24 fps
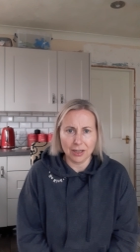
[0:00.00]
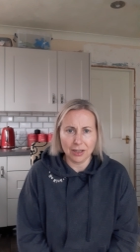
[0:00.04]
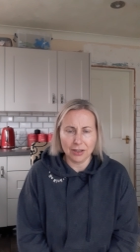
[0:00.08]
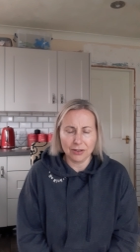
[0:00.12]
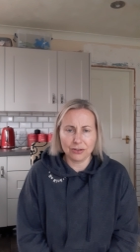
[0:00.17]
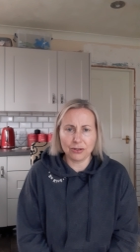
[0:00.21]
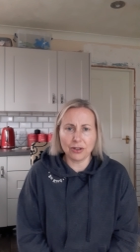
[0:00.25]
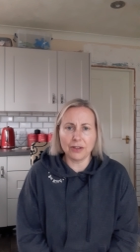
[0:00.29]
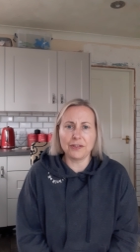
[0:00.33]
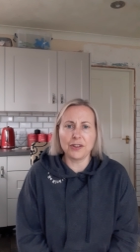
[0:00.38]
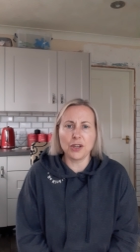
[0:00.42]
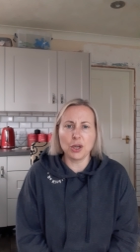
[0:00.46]

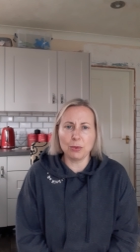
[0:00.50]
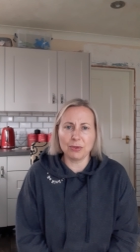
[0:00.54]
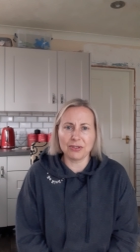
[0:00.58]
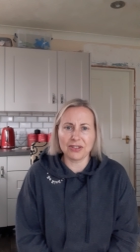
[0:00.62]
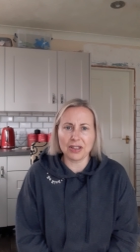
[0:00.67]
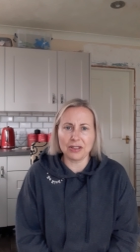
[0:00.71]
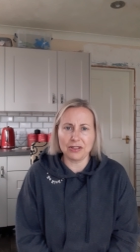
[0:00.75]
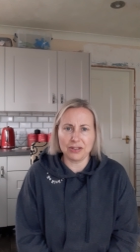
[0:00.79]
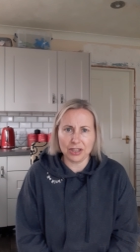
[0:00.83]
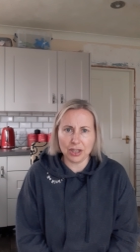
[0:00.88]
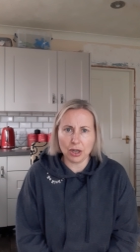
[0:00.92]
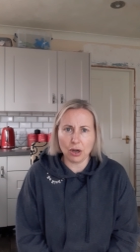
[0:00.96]
So if you
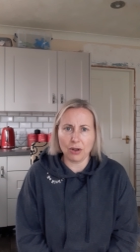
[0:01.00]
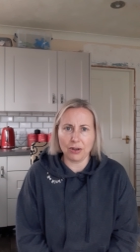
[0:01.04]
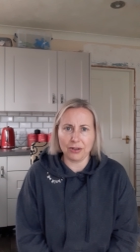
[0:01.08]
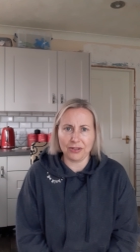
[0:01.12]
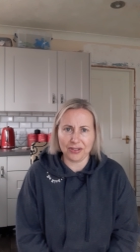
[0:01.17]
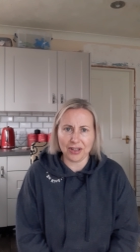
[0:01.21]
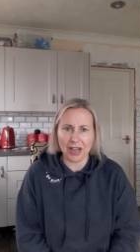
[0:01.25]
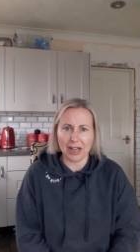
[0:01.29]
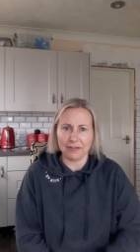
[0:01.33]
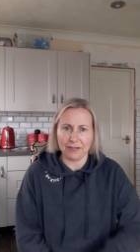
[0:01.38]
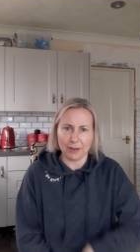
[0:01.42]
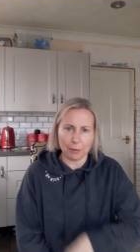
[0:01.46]
said to
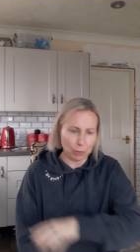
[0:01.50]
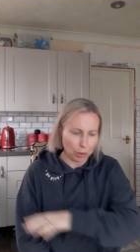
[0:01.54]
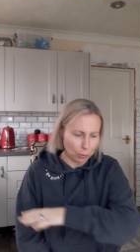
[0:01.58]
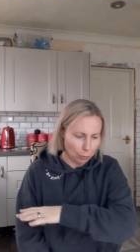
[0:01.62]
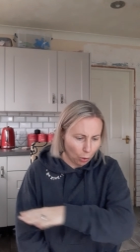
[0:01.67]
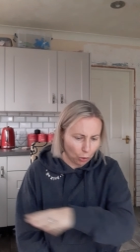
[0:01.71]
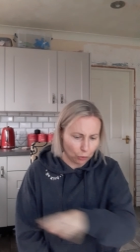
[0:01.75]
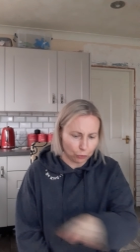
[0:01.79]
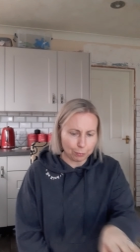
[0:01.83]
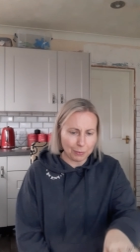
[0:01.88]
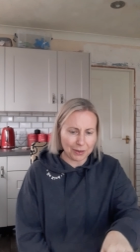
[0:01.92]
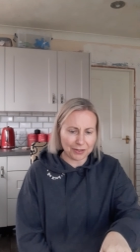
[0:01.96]
yourself, I'm going to
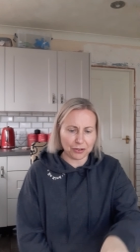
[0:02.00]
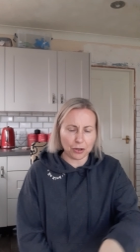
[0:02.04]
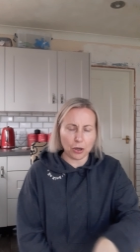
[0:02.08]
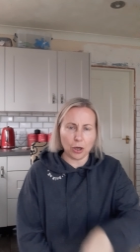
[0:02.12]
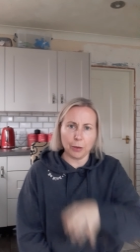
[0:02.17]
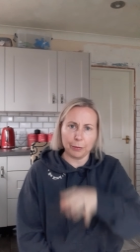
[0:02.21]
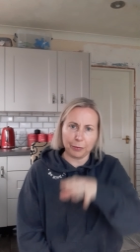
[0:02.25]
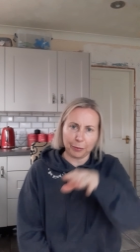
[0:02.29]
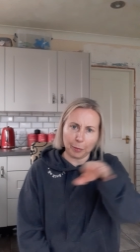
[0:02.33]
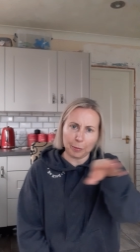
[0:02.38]
watch my soaps,